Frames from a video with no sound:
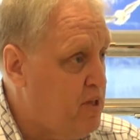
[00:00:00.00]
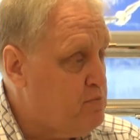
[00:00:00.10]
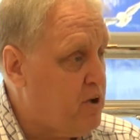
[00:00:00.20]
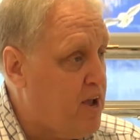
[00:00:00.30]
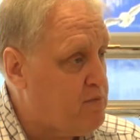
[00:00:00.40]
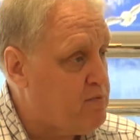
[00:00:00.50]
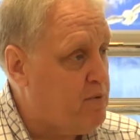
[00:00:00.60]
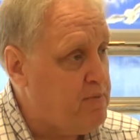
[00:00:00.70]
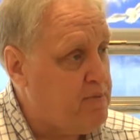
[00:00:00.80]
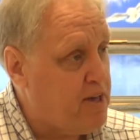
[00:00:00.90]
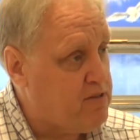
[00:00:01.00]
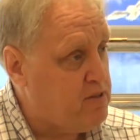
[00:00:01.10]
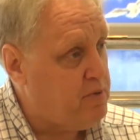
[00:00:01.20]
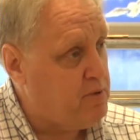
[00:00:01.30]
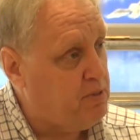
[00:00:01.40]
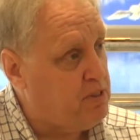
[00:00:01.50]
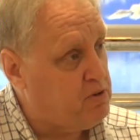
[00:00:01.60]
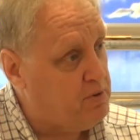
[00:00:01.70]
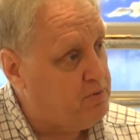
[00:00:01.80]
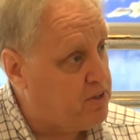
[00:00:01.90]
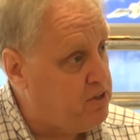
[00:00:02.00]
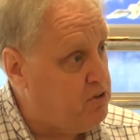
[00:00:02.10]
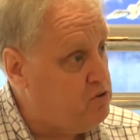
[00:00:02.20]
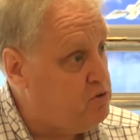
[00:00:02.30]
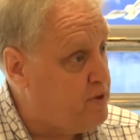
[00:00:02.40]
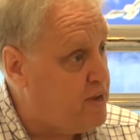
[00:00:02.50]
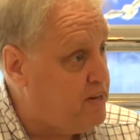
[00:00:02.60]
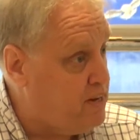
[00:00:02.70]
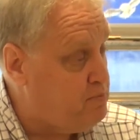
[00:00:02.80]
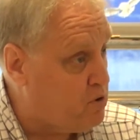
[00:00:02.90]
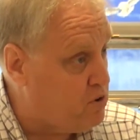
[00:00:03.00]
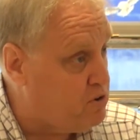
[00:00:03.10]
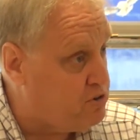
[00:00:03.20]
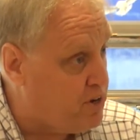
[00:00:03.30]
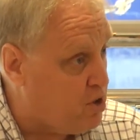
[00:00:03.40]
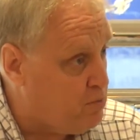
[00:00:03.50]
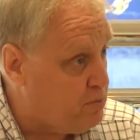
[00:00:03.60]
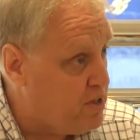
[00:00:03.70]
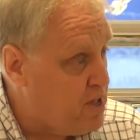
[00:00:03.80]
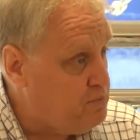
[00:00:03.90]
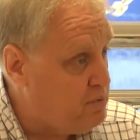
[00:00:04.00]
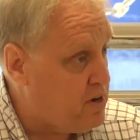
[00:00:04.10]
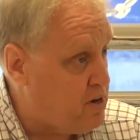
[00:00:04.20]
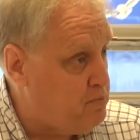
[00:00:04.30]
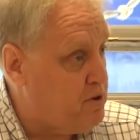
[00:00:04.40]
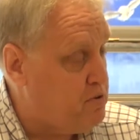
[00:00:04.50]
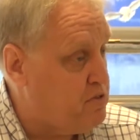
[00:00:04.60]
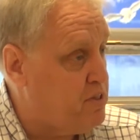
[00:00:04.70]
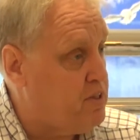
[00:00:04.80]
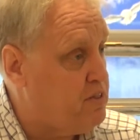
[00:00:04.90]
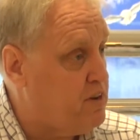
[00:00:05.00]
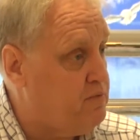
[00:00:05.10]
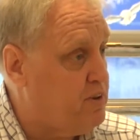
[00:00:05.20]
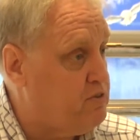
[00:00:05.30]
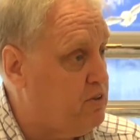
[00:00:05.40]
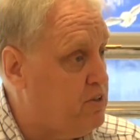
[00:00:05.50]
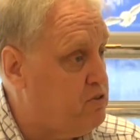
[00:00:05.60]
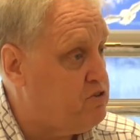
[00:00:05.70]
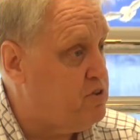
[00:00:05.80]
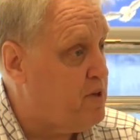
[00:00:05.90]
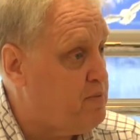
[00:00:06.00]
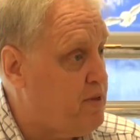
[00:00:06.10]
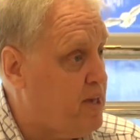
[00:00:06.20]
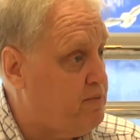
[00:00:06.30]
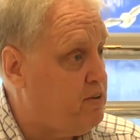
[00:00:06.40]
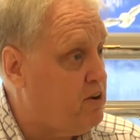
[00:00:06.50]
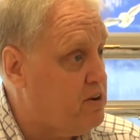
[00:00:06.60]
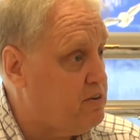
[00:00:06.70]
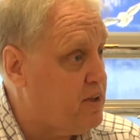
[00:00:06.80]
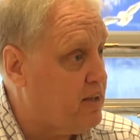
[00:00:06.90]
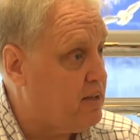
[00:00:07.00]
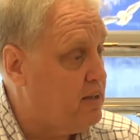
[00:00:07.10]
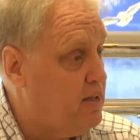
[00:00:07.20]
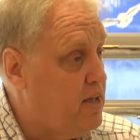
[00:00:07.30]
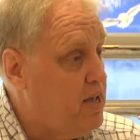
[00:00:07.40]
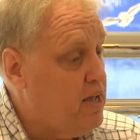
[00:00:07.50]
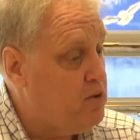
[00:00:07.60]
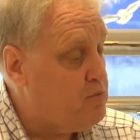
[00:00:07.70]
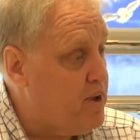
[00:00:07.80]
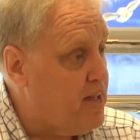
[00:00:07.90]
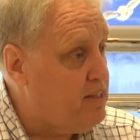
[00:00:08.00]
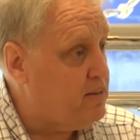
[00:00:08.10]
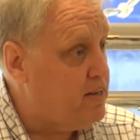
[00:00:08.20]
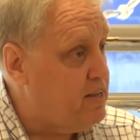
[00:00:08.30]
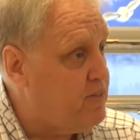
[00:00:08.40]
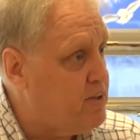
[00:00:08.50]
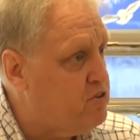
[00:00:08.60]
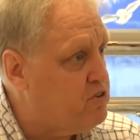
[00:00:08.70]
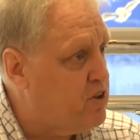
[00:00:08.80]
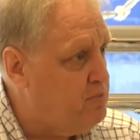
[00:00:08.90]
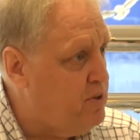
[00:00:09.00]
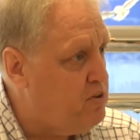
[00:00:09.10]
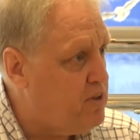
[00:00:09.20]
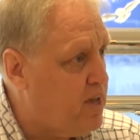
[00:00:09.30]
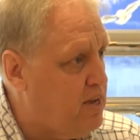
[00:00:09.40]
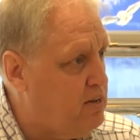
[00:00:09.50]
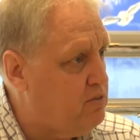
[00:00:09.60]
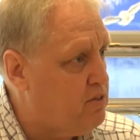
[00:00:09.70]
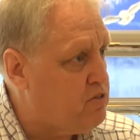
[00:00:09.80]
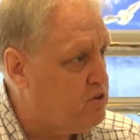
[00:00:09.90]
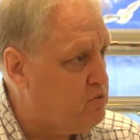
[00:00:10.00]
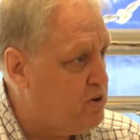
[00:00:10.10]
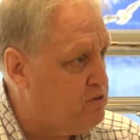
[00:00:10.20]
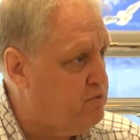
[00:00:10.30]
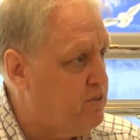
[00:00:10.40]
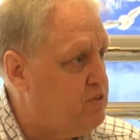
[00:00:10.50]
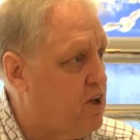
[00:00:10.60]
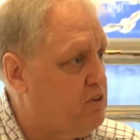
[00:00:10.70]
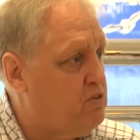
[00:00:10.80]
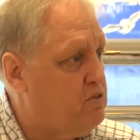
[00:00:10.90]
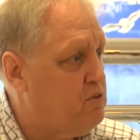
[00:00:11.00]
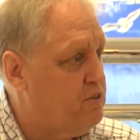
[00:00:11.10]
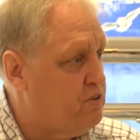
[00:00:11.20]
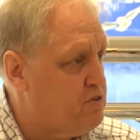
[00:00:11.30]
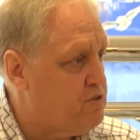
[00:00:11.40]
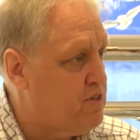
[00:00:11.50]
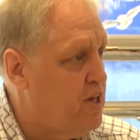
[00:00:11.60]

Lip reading: perhaps bypassing people that are in the queue who may need more urgent help, but it appears that this individual, he or she, might be having a heart attack. In reality, if they could communicate the situation, the doctor or the nurse